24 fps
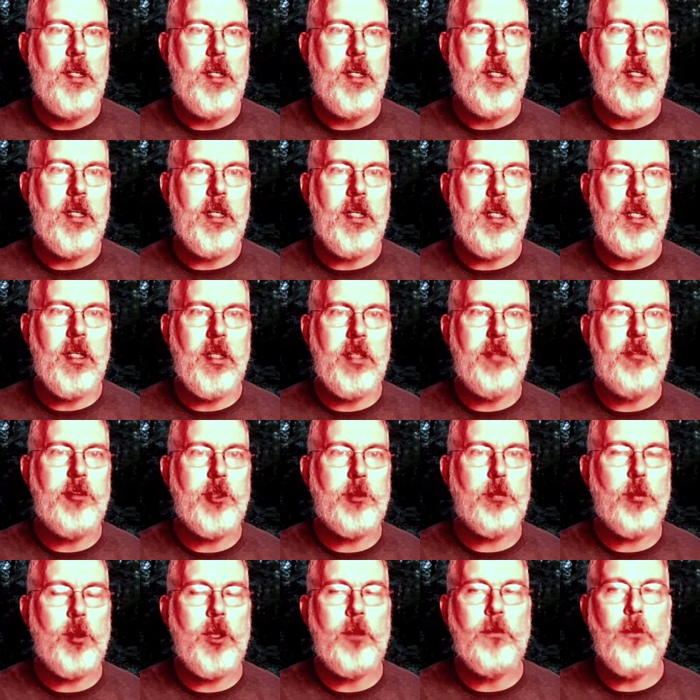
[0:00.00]
uh, if it's
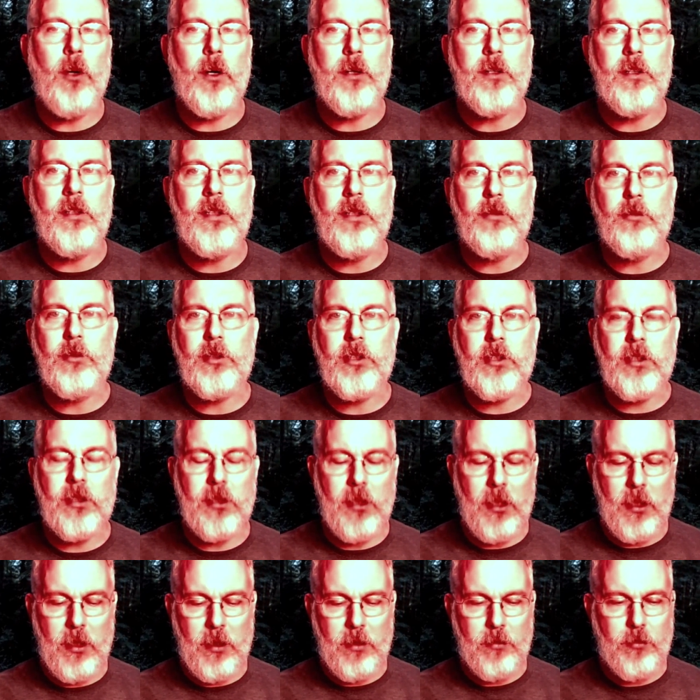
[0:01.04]
pre-modern, it was
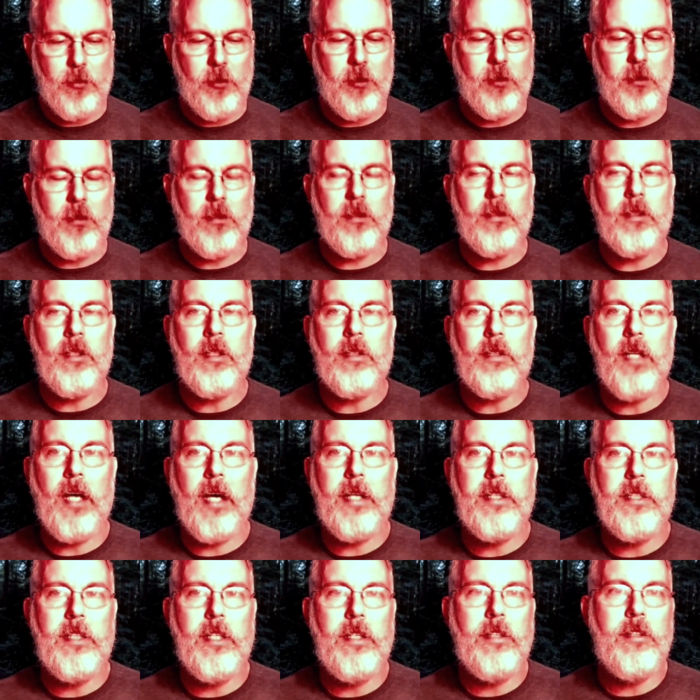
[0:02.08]
uh, for
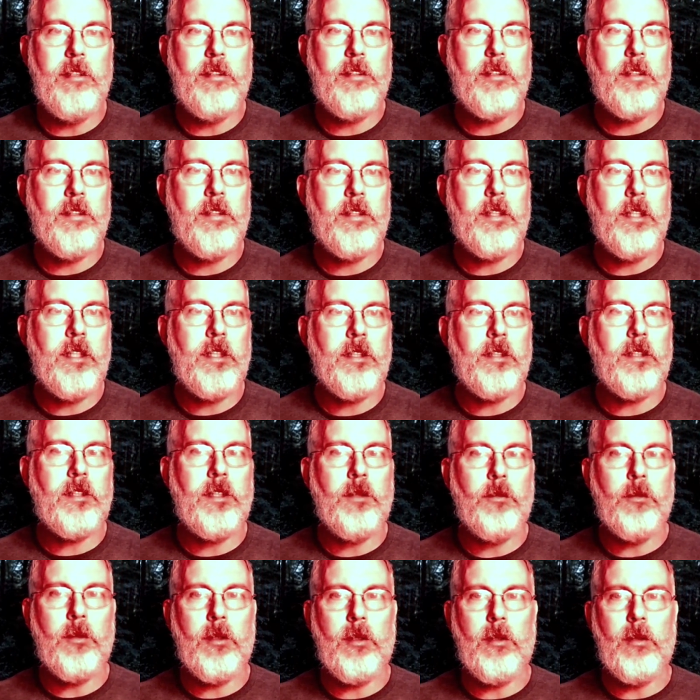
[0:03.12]
gladiators and things that
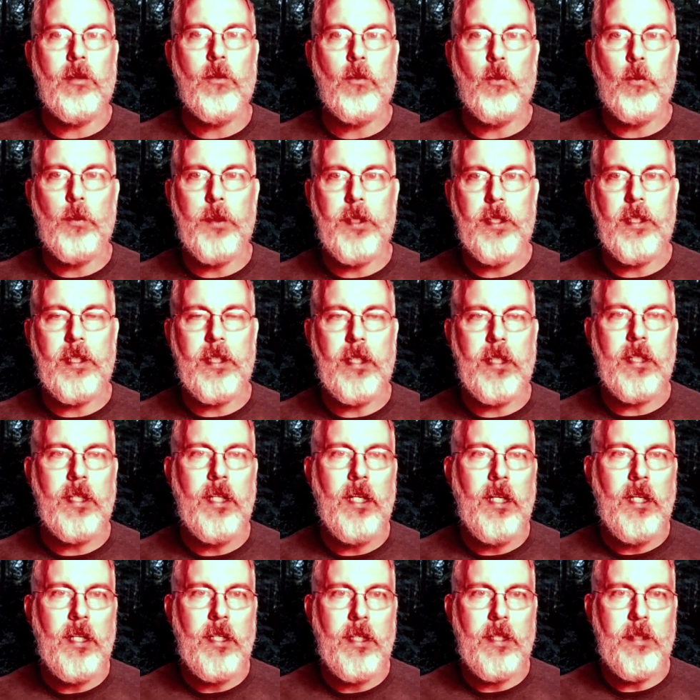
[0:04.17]
were really
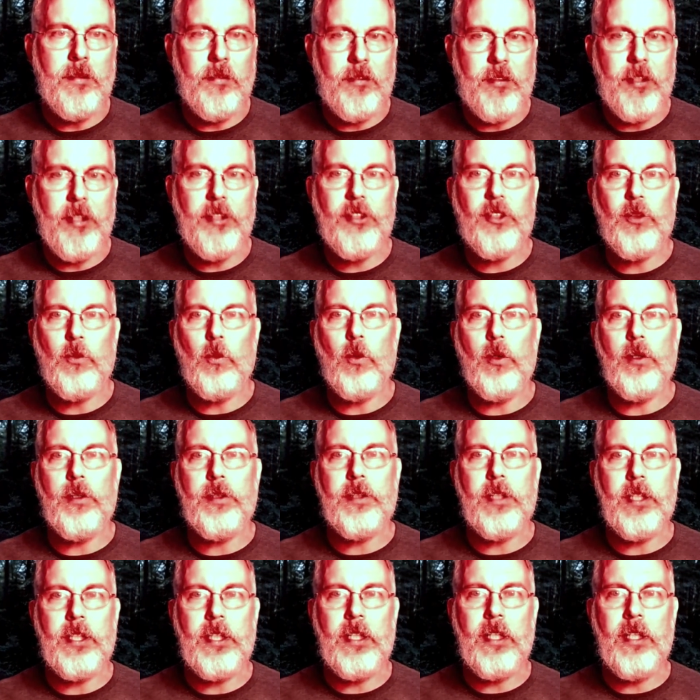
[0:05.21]
this
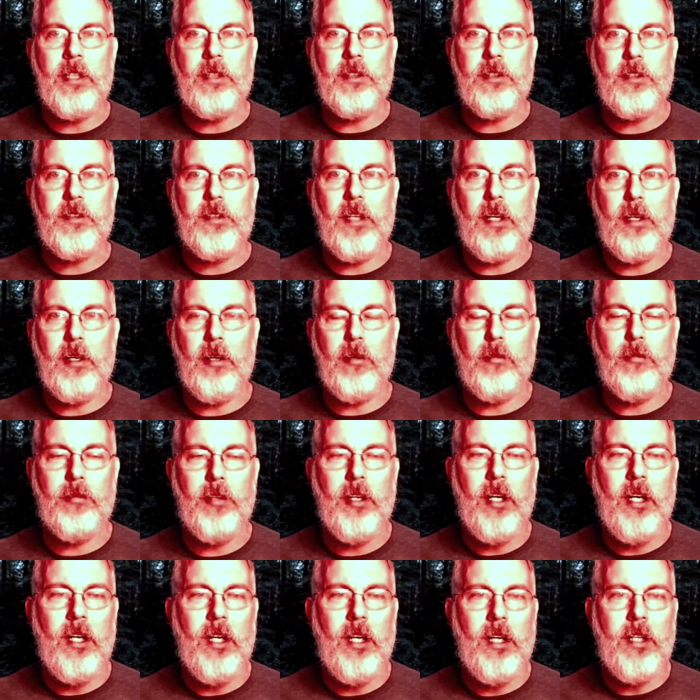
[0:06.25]
worldly instead of
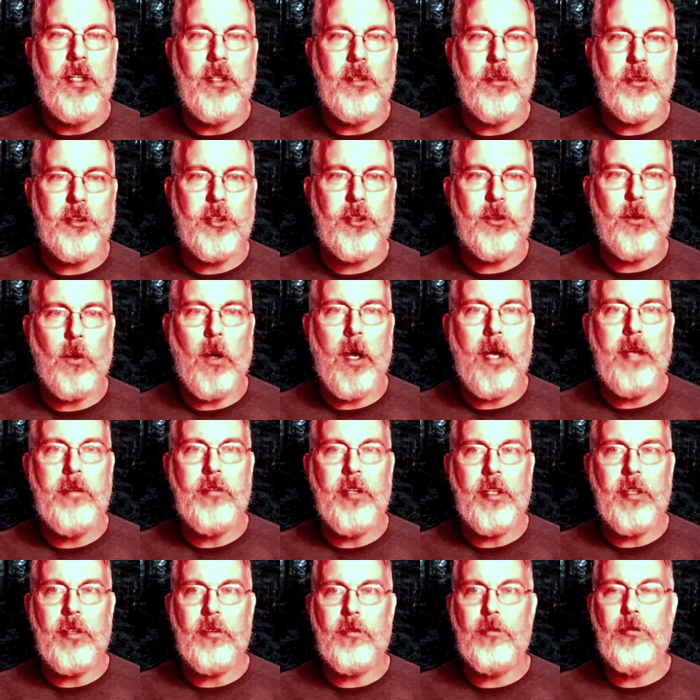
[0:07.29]
you know
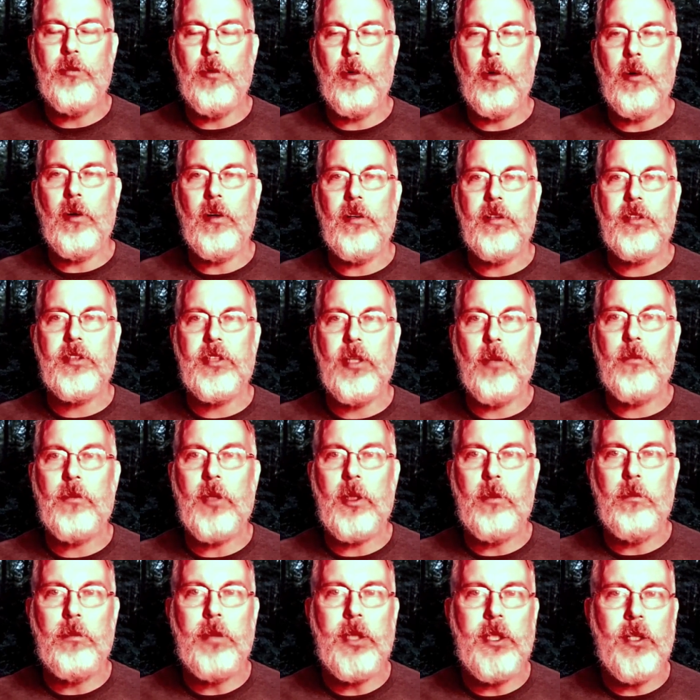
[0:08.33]
striving for
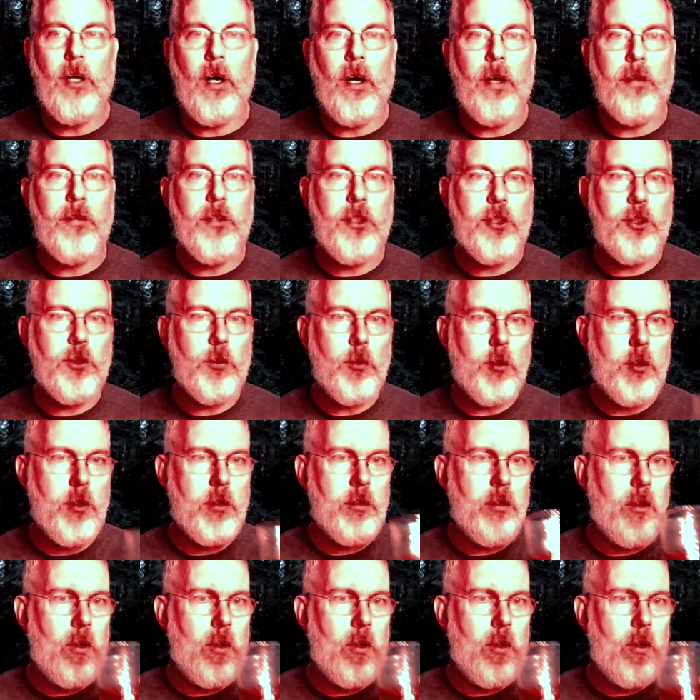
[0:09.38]
something beyond this world.